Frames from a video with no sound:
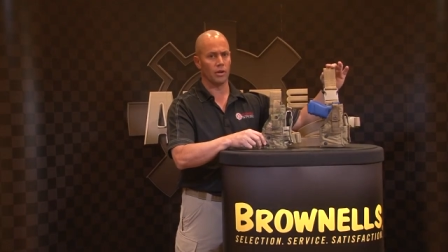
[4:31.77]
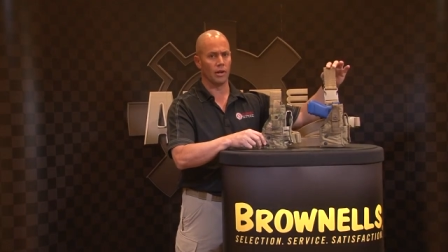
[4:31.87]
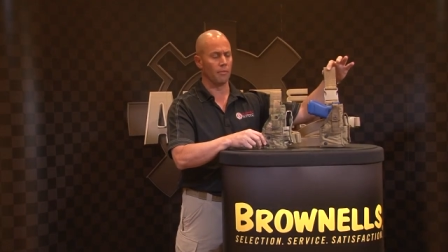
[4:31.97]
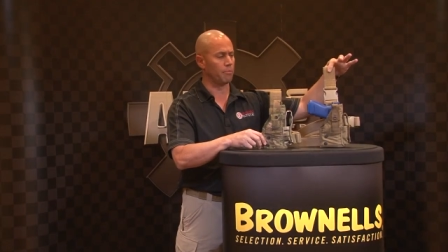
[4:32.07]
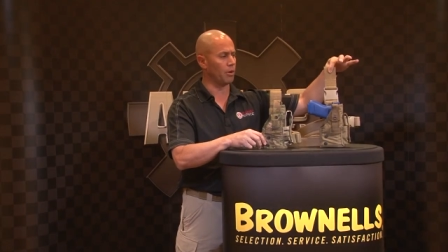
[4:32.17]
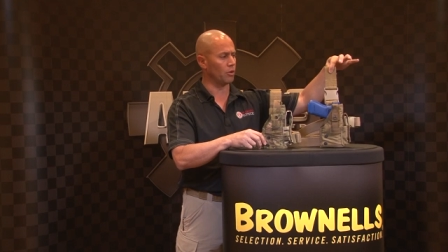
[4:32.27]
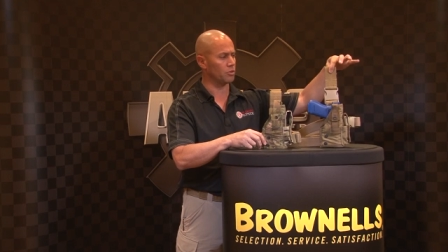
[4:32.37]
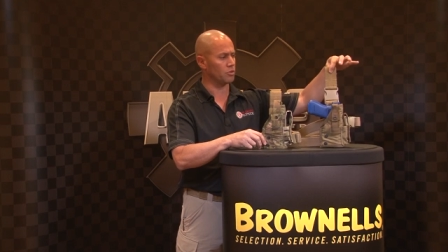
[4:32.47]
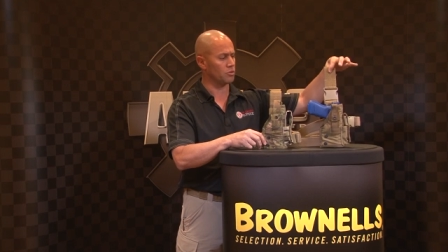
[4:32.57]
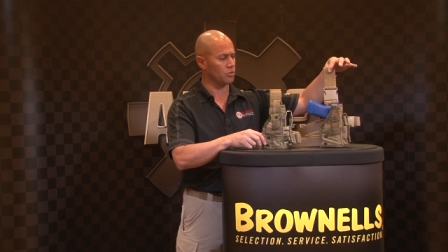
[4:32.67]
um,
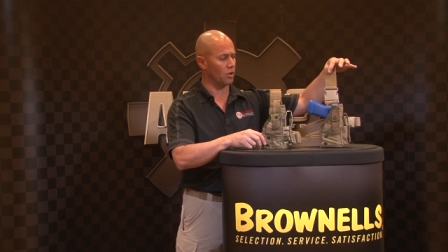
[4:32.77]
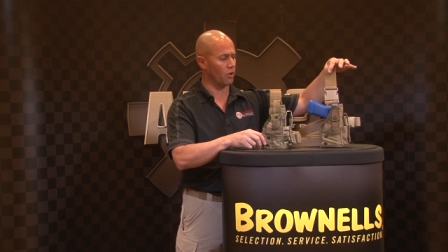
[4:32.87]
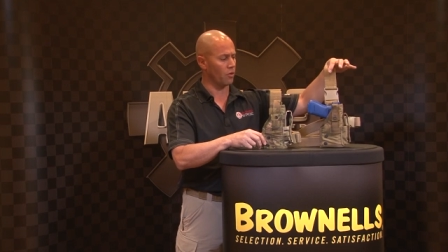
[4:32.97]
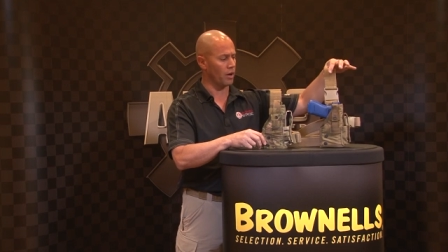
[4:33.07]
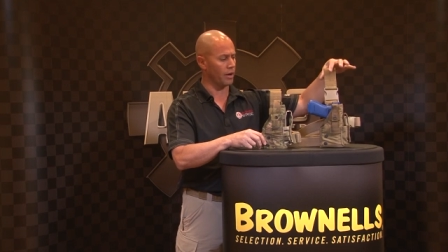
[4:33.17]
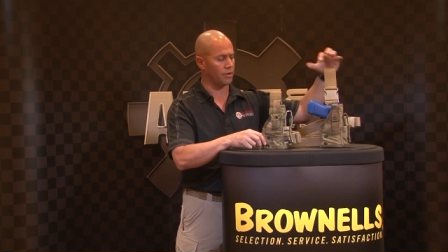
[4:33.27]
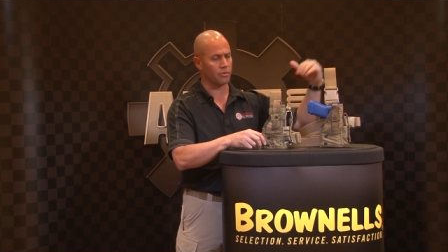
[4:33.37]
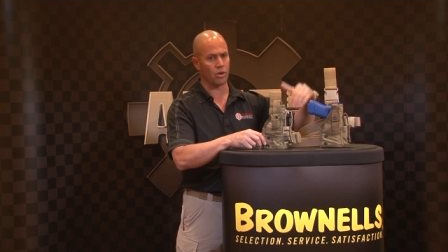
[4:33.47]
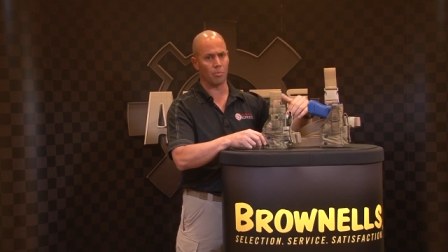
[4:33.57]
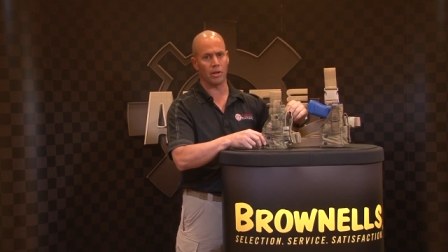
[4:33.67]
belt, low ride,
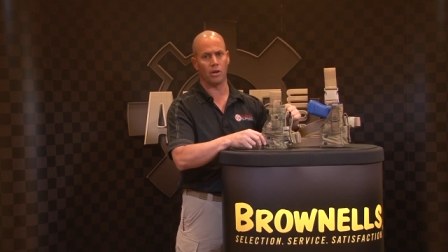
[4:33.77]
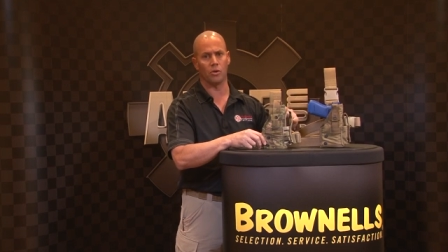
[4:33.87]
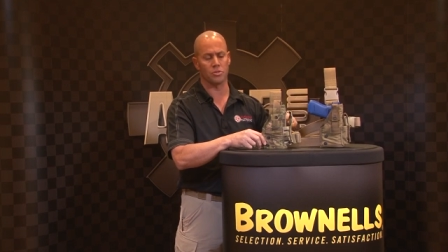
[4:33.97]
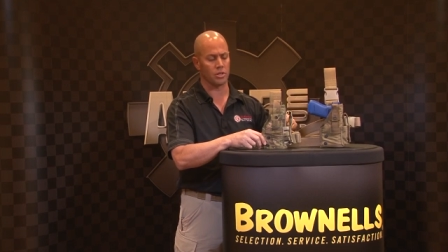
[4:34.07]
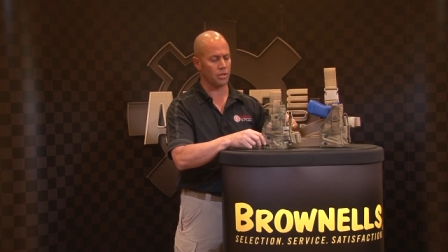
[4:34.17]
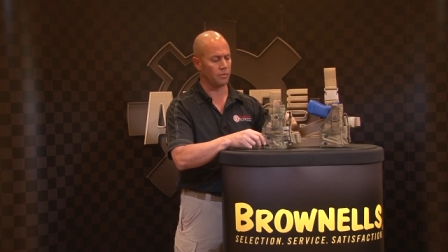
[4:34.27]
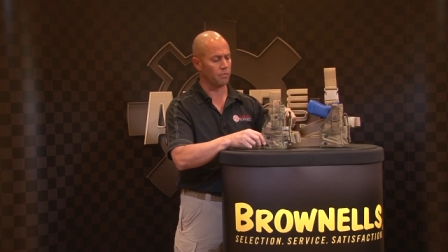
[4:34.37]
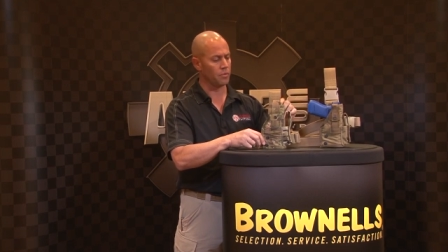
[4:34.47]
drop leg holster.